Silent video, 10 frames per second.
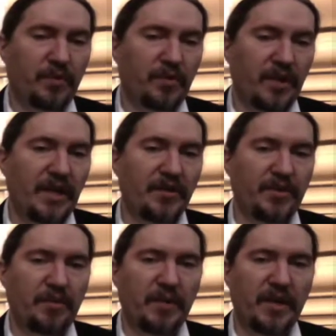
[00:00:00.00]
changes
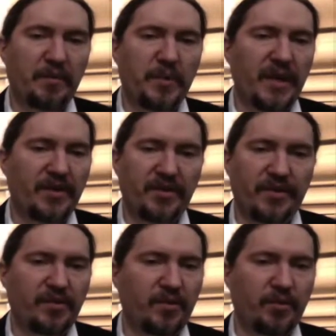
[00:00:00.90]
are made to
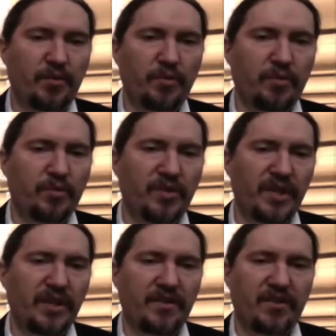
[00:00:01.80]
pages, new
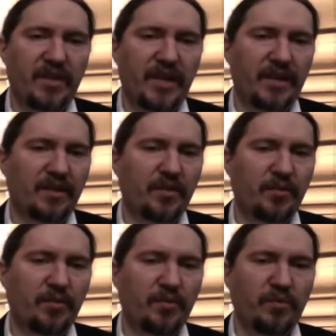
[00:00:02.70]
scenes are added,
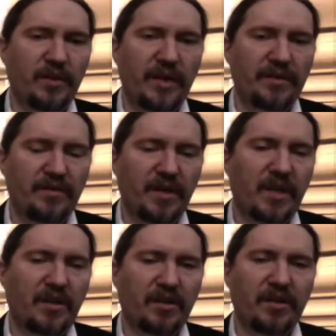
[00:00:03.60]
new, new lines of
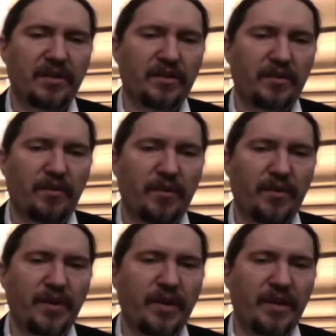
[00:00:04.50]
dialogue, and so
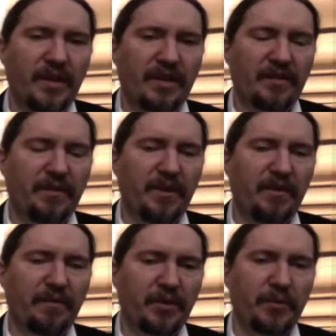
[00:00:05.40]
forth. It's a very
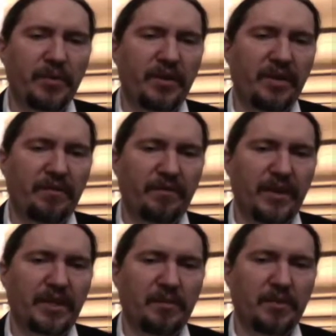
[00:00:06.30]
fluid and
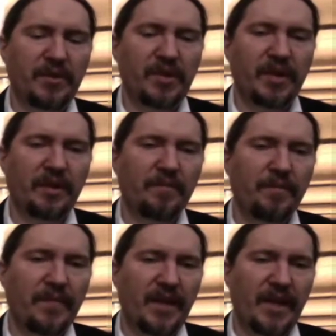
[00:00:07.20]
flexible thing.
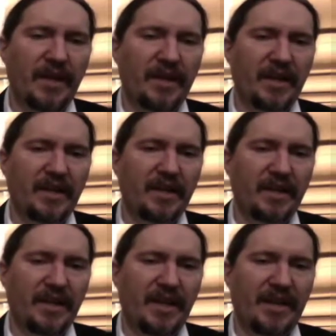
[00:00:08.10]
And the idea
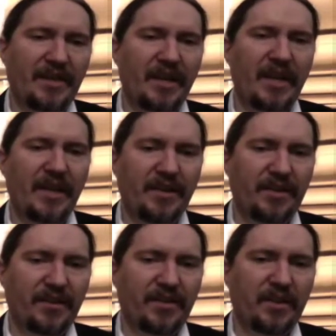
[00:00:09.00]
that at the end
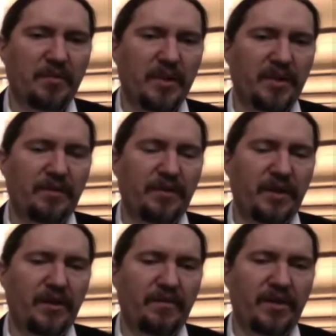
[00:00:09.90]
there's going to be a
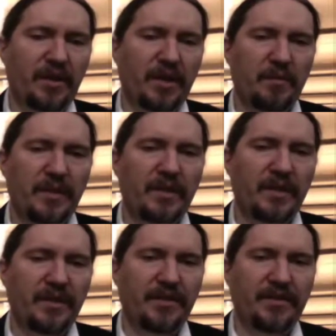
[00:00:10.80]
definitive document
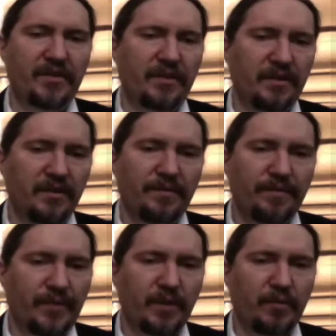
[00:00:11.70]
is
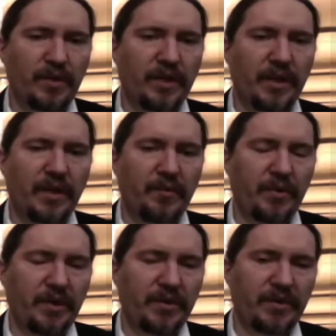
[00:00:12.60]
really
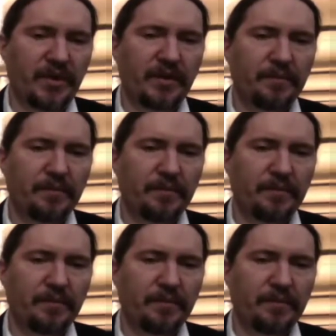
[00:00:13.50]
unrealistic.